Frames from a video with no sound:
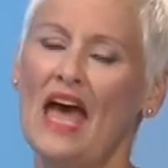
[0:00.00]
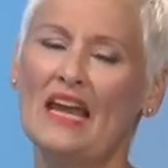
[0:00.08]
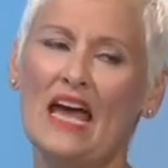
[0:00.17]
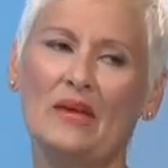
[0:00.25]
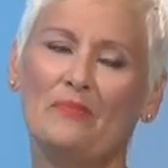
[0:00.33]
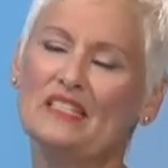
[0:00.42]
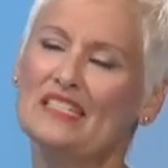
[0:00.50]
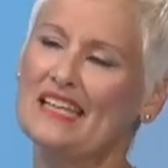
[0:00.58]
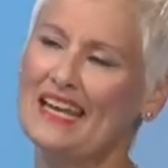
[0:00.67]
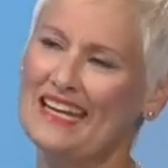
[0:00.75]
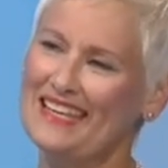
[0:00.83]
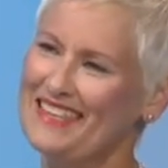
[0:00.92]
And I had been
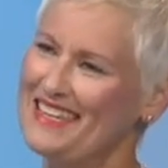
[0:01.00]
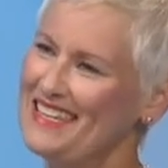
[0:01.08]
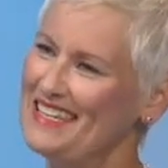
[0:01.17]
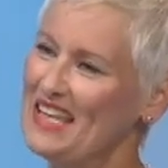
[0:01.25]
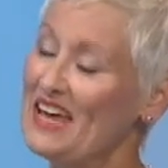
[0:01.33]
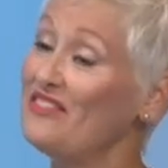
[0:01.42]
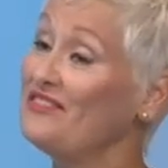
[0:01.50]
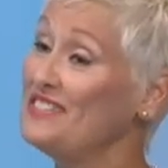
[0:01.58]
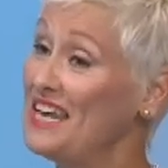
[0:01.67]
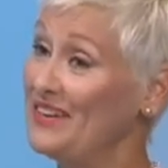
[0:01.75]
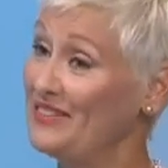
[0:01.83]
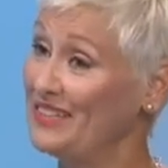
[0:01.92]
studying the life of
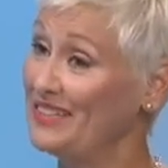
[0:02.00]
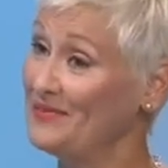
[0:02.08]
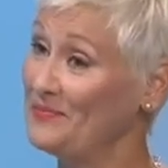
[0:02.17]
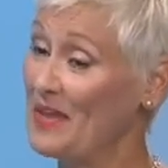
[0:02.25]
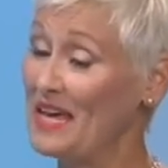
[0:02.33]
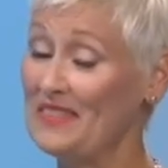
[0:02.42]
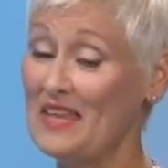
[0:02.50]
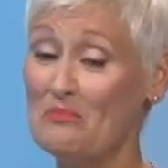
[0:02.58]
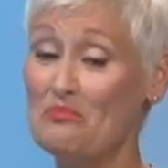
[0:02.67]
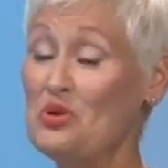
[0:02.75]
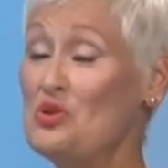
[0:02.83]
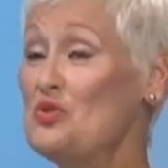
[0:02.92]
David and
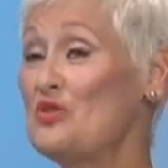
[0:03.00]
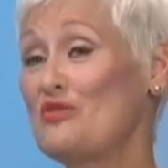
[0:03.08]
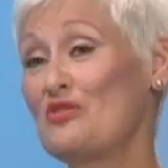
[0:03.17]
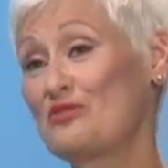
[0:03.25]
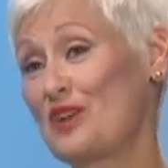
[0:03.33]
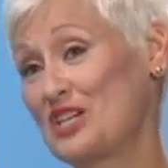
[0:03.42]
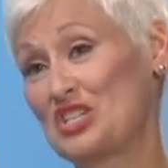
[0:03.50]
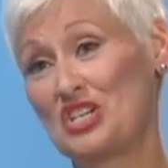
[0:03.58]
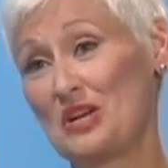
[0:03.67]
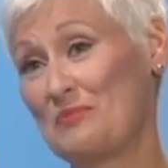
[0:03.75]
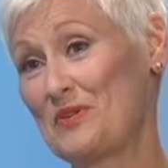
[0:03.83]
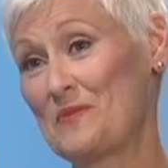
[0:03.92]
that beautiful
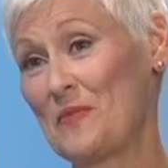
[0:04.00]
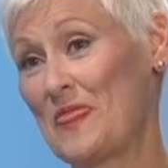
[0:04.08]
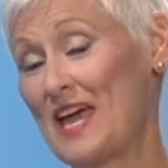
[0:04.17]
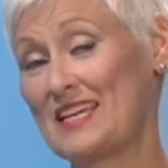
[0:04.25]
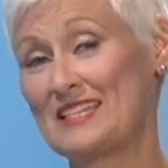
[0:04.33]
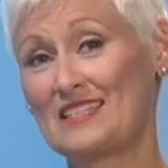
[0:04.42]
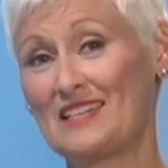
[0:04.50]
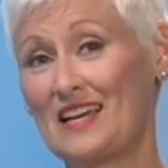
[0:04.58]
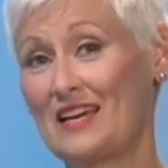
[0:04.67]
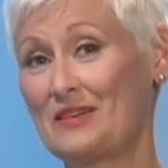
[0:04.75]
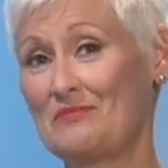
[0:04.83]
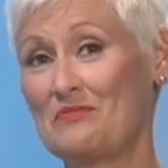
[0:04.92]
friendship that
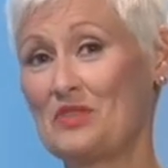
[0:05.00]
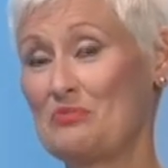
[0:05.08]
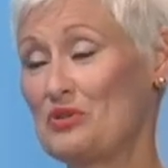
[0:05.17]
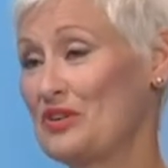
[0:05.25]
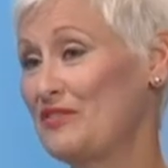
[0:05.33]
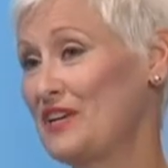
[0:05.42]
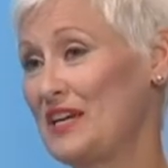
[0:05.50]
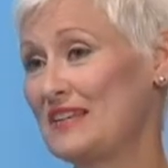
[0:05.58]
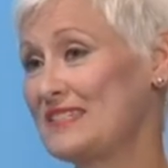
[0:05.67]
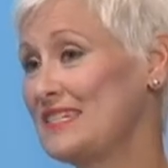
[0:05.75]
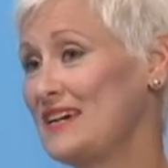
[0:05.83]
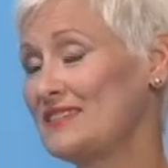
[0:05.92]
the Book of
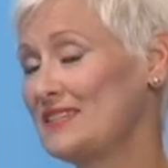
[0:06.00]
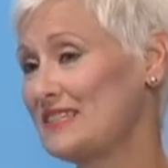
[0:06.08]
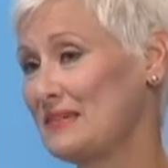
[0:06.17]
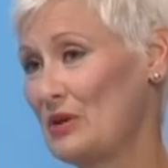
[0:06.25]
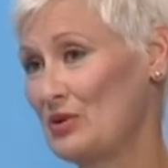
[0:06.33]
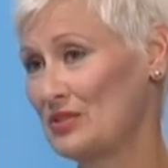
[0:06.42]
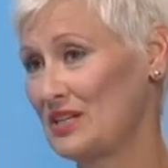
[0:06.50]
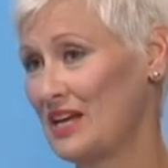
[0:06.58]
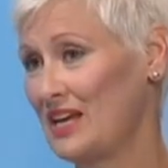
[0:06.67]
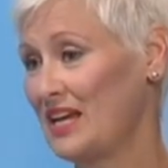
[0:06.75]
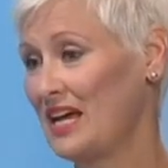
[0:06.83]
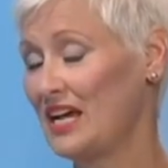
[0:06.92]
Kings tells us about
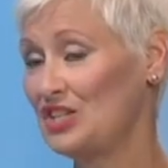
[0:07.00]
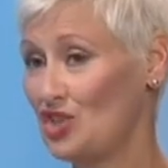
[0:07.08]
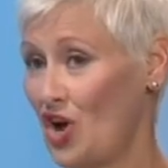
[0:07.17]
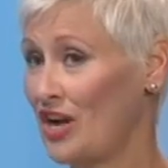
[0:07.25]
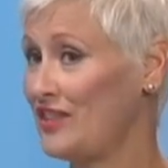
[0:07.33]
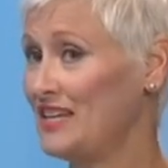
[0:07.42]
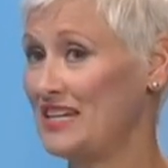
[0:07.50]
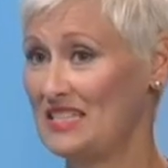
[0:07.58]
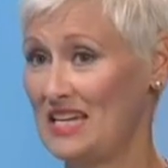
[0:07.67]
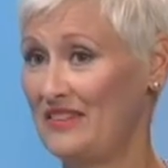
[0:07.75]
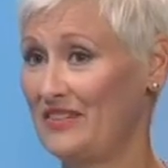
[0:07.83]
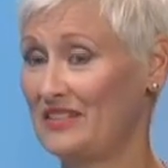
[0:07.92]
Jonathan and
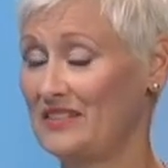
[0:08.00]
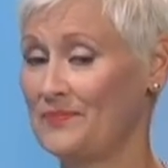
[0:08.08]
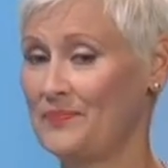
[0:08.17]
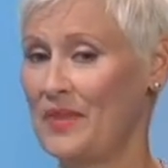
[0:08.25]
David.